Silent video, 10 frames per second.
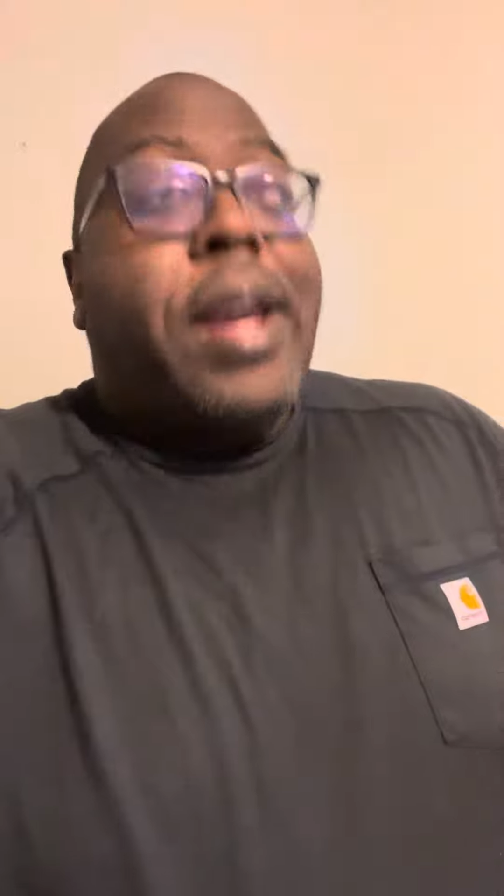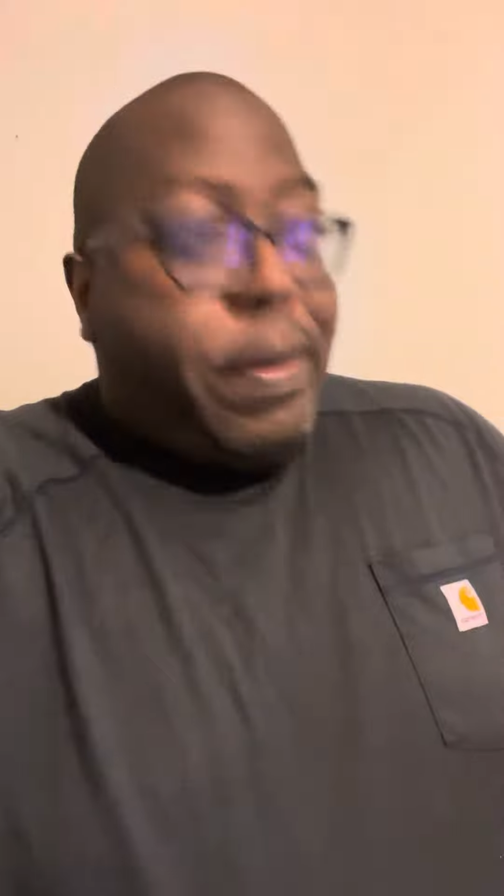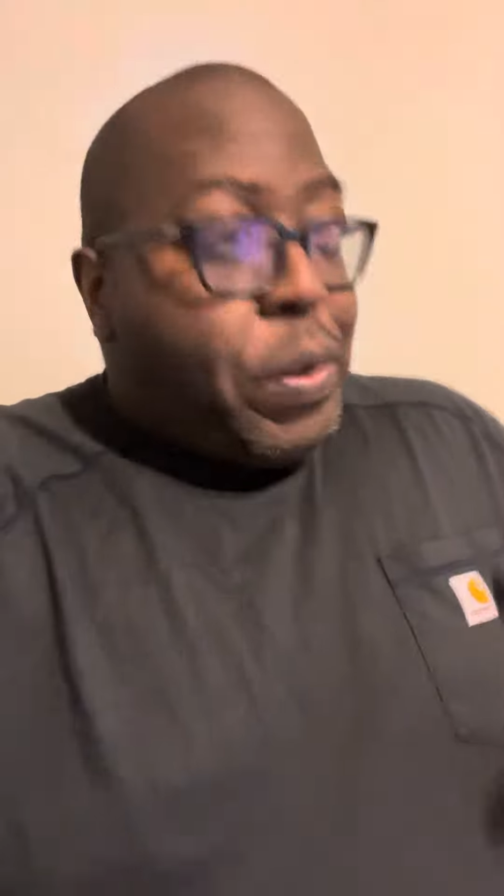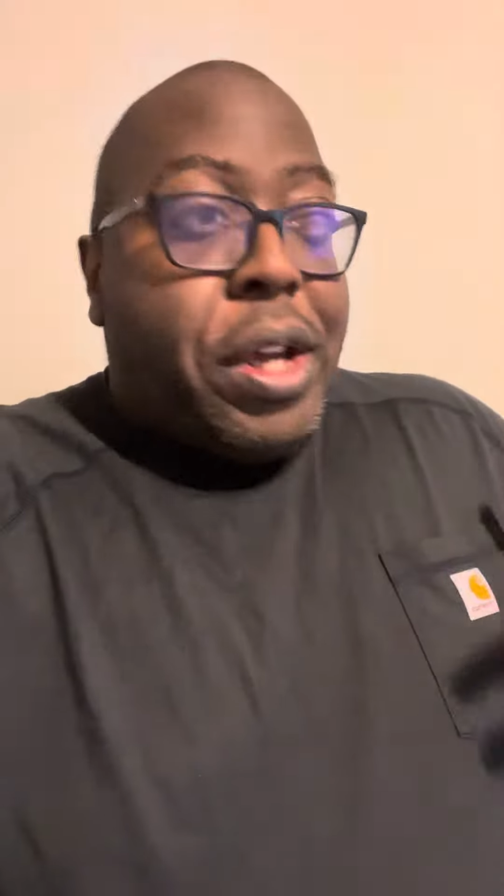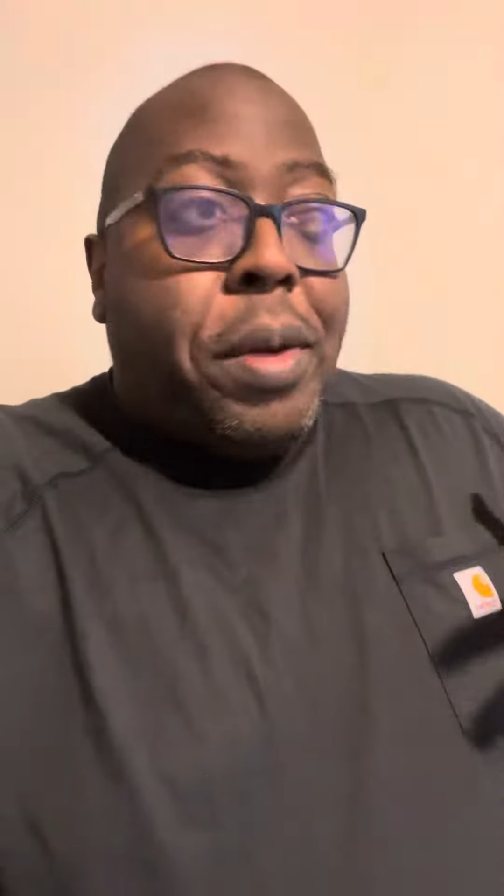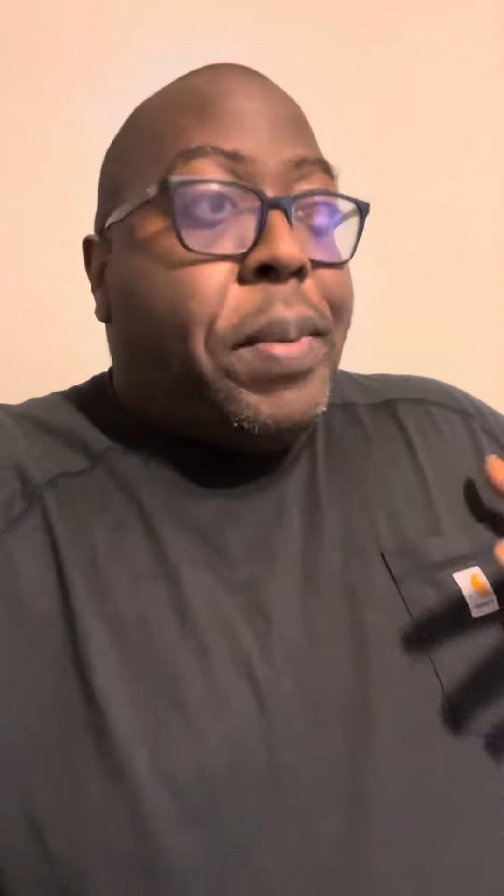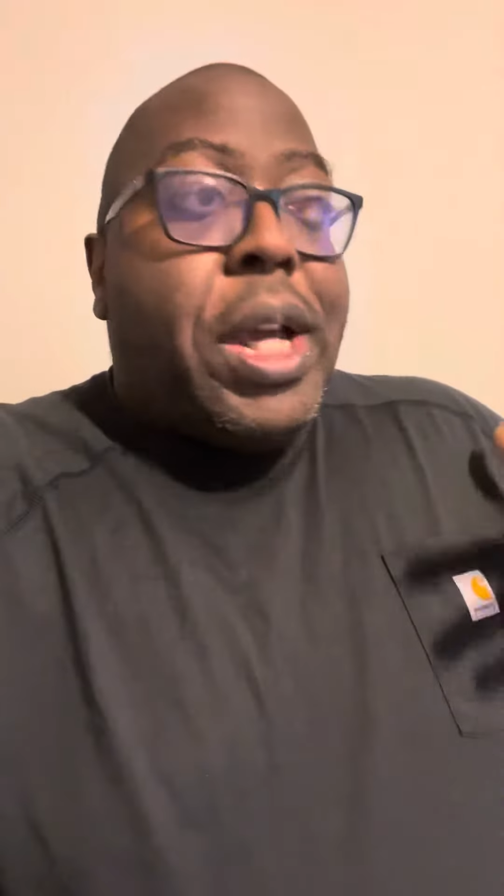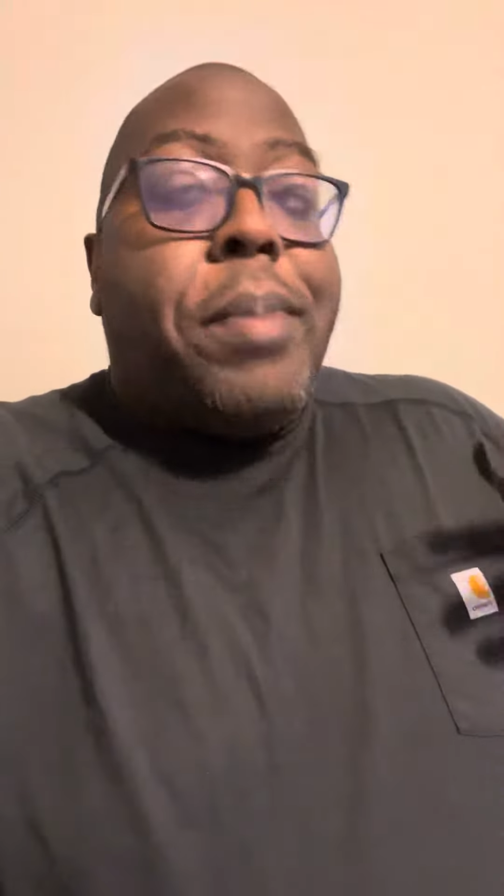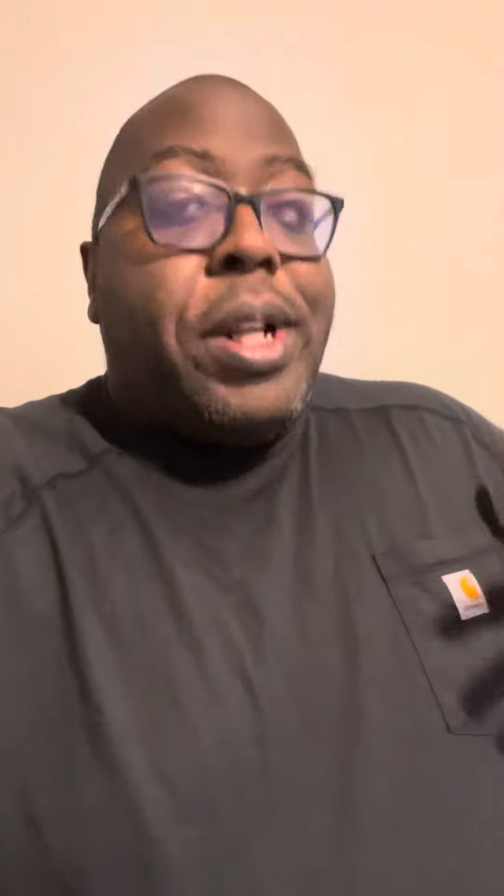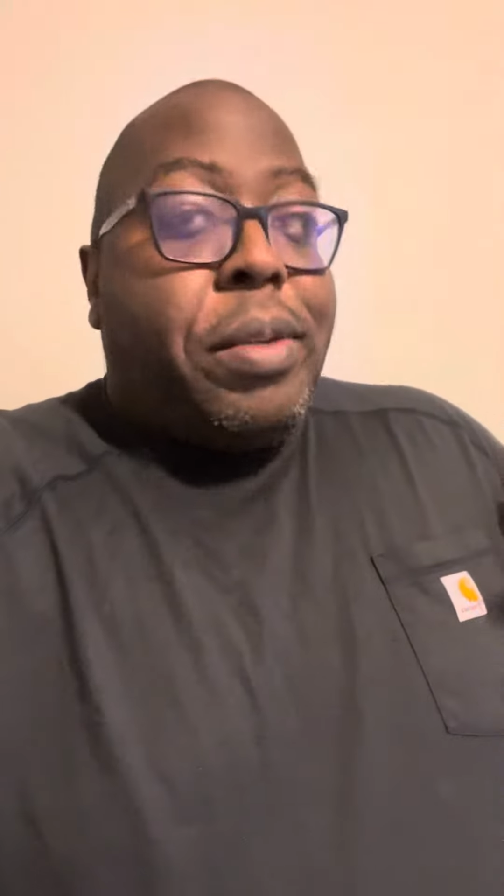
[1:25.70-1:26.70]
He'll be
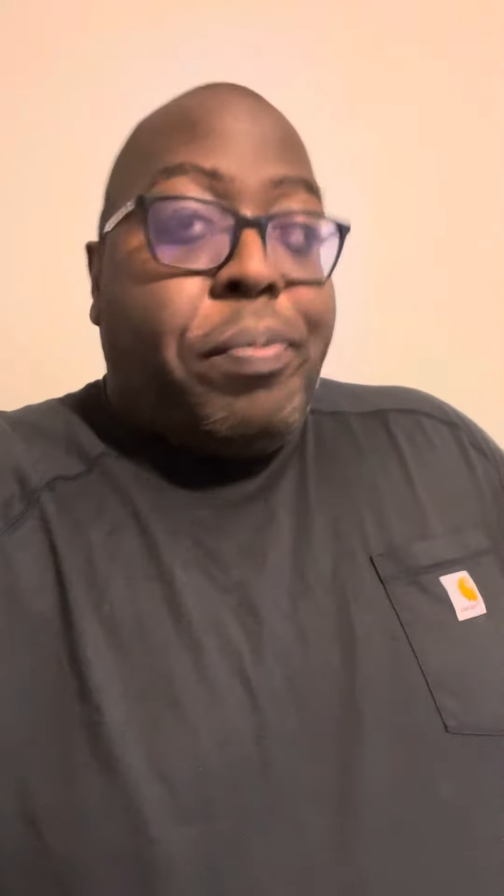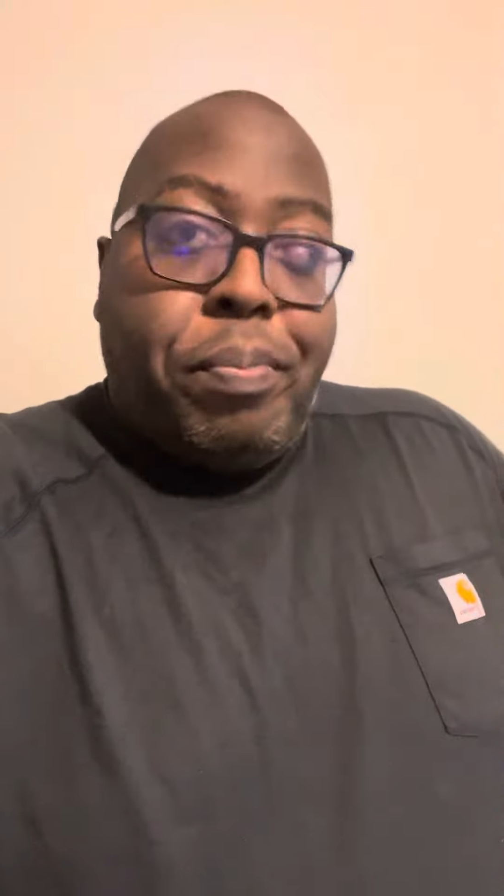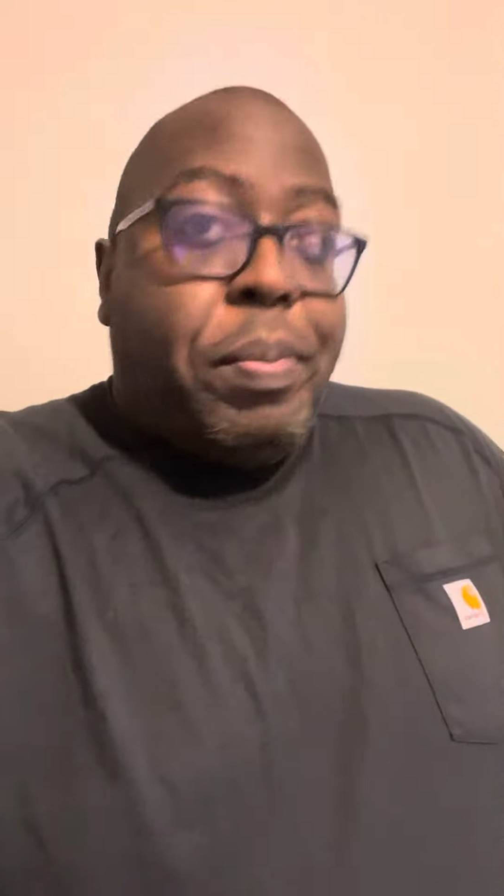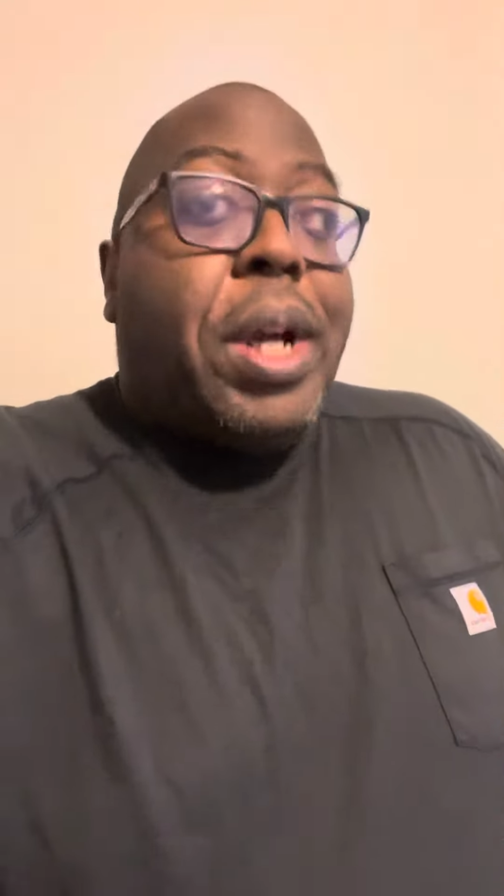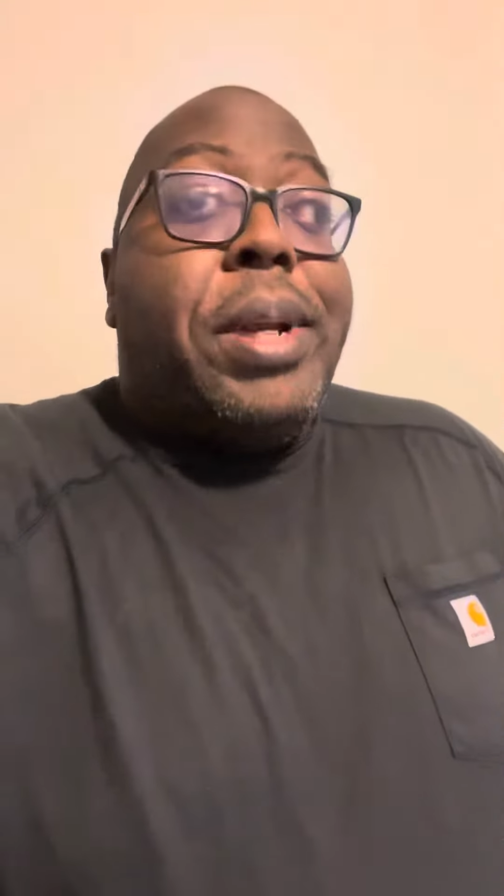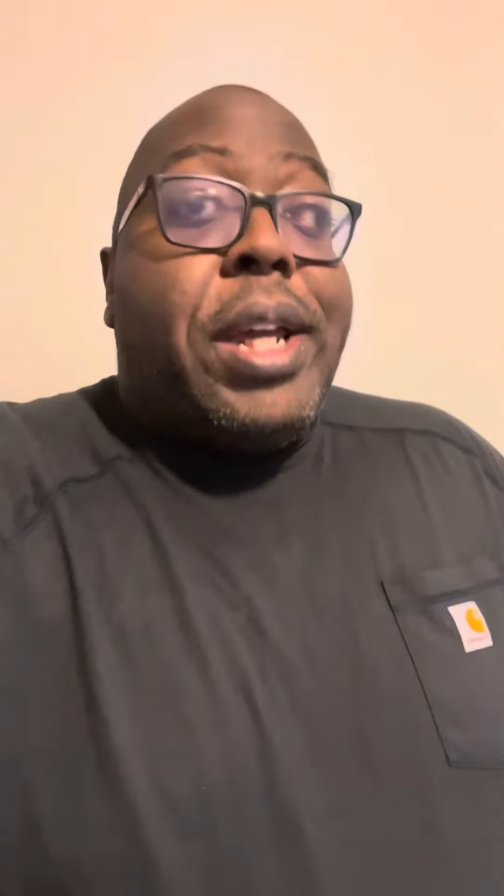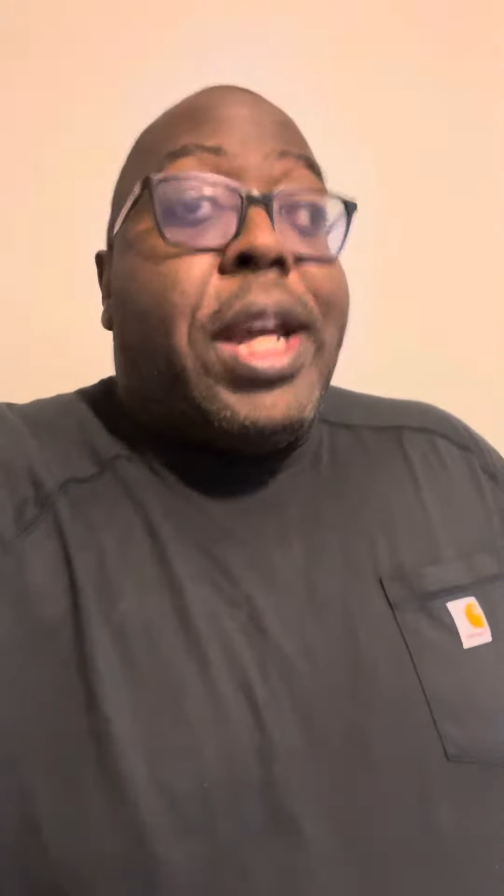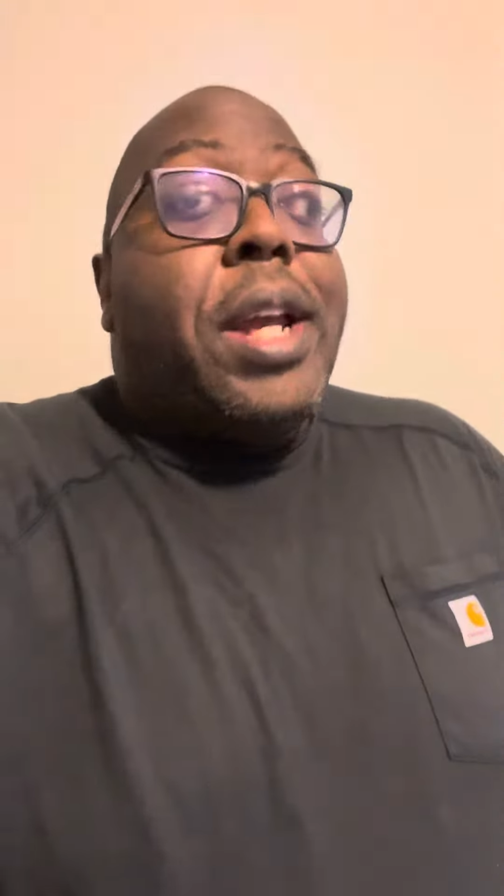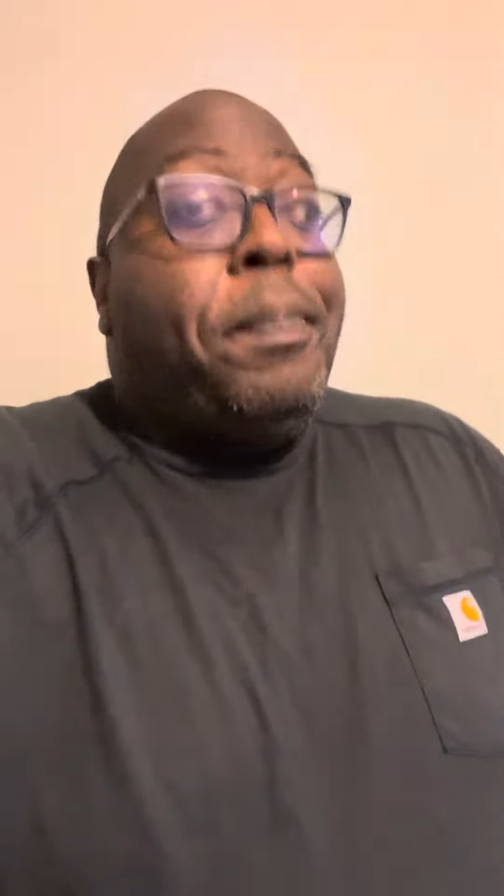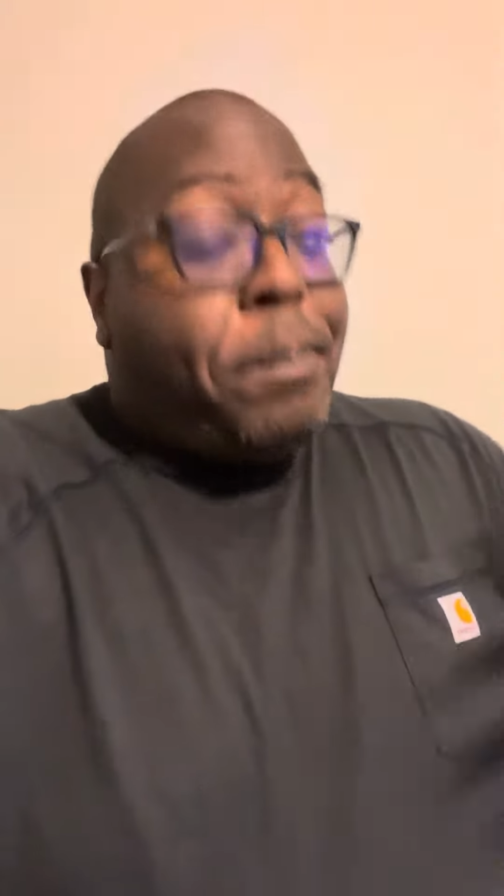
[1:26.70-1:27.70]
able to